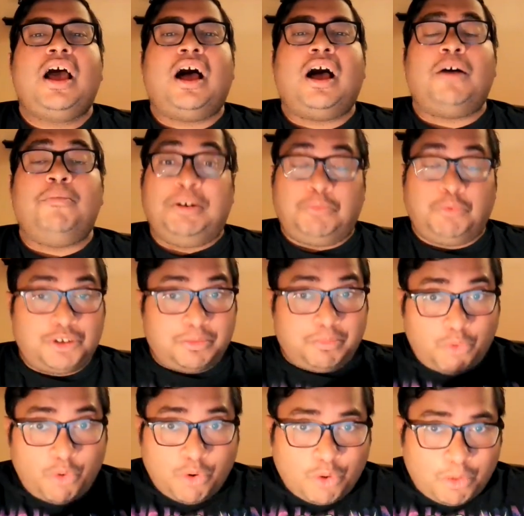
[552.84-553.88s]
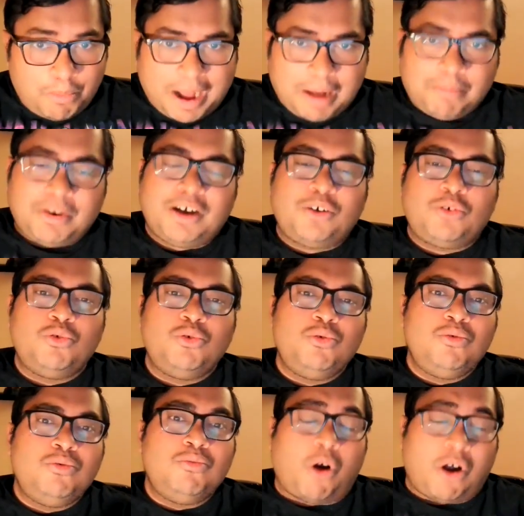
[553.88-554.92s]
It was more Obama
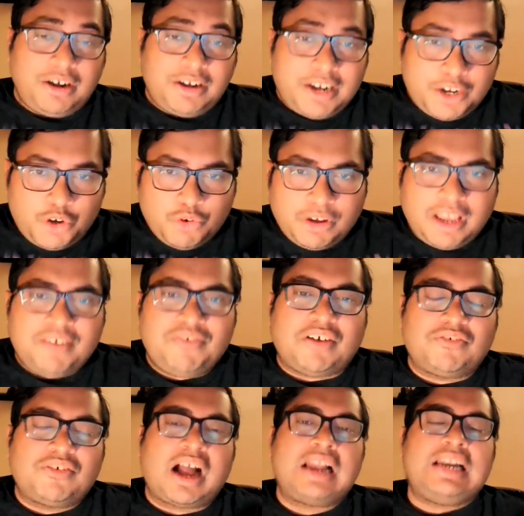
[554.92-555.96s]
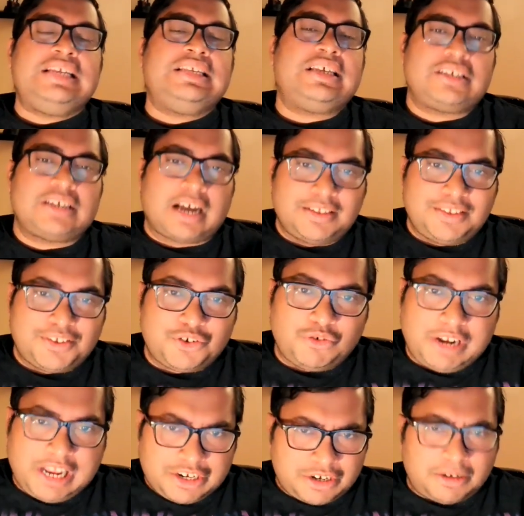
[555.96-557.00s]
who wanted to give Afghanis a chance to
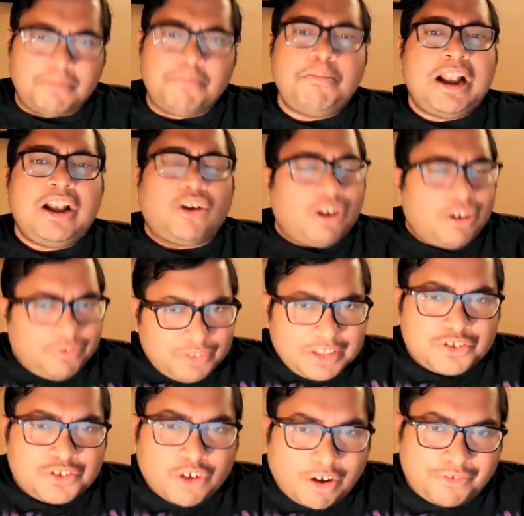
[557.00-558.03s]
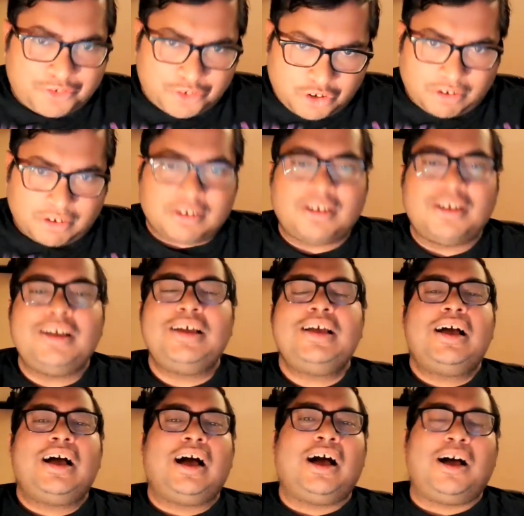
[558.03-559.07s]
nation build, all of the soft talk.
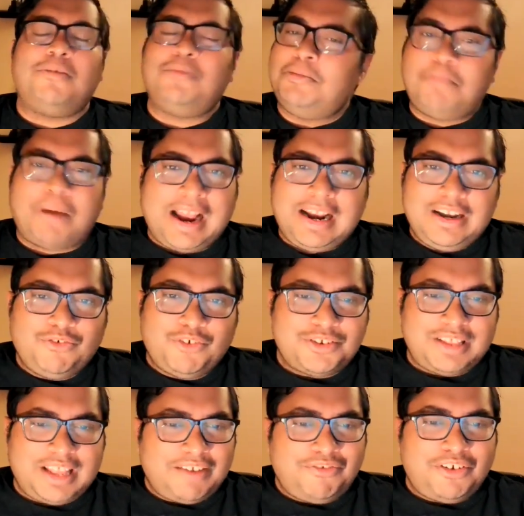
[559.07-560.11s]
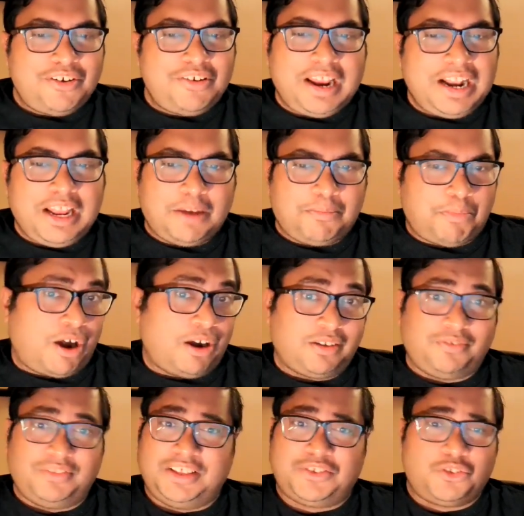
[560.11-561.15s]
And Biden was never really a part
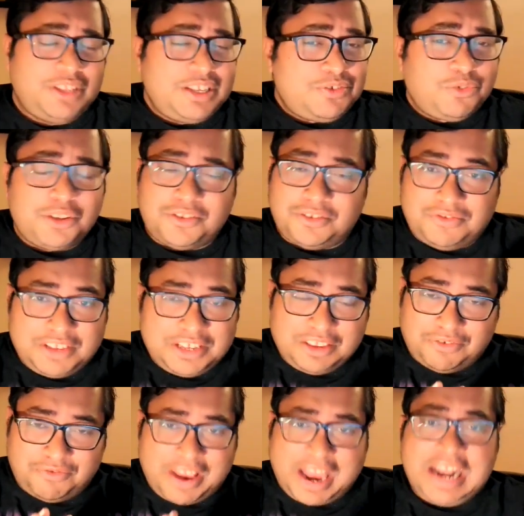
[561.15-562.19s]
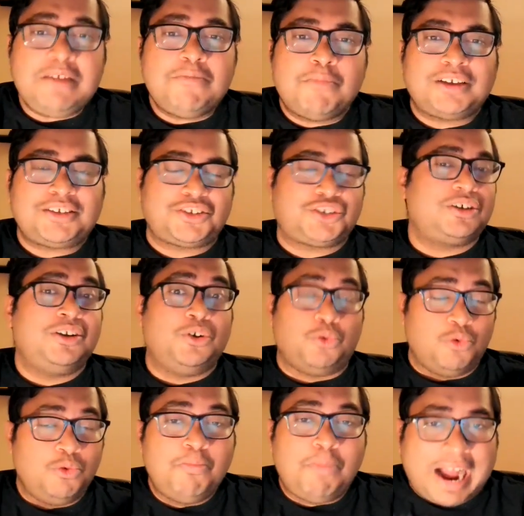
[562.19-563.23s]
of this. So this is very much
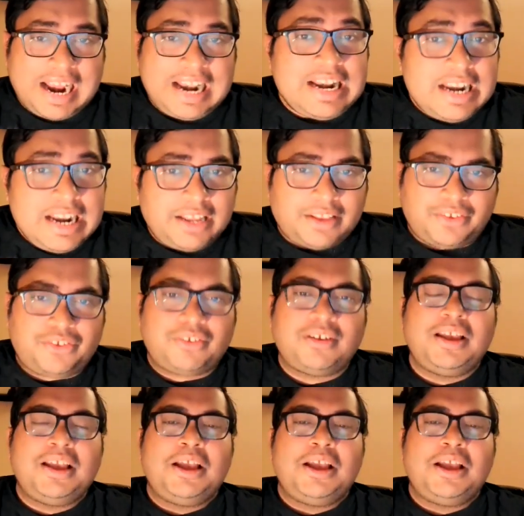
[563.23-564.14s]
who Biden is.